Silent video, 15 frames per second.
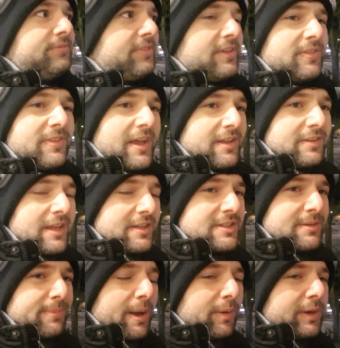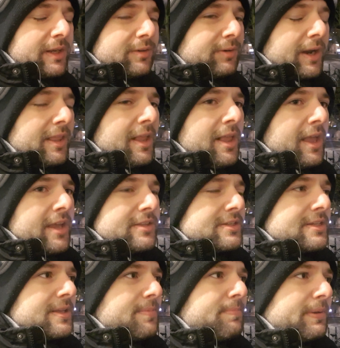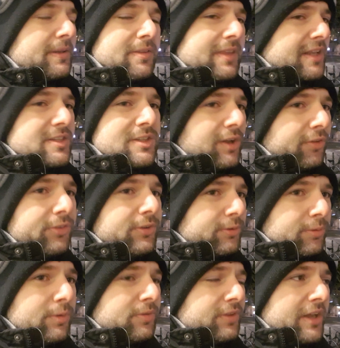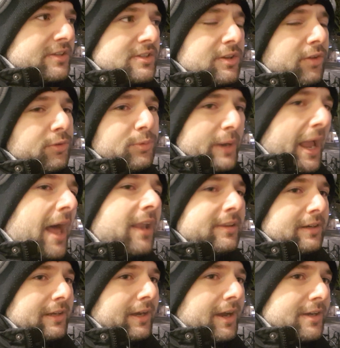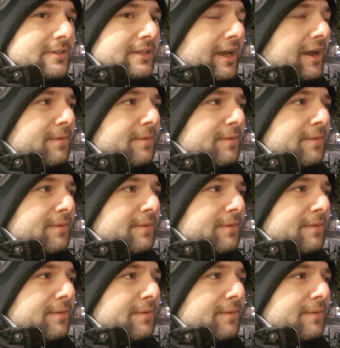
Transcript: th that that's about it, right? It's but that's not the that's not the reality, guys.